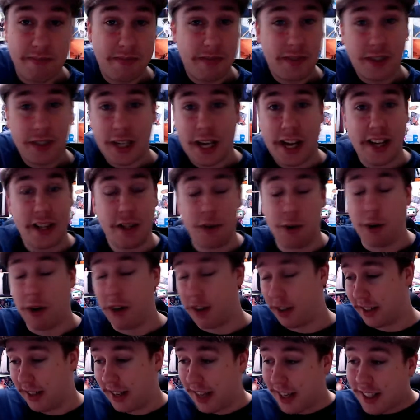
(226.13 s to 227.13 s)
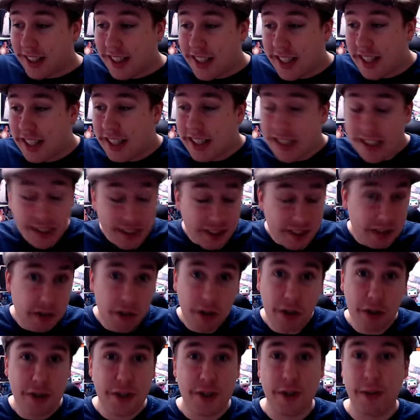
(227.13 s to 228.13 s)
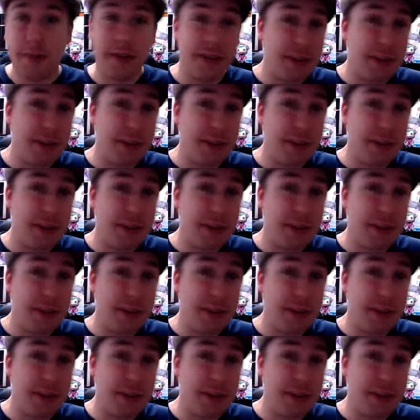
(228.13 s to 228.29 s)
End quote. That's awesome.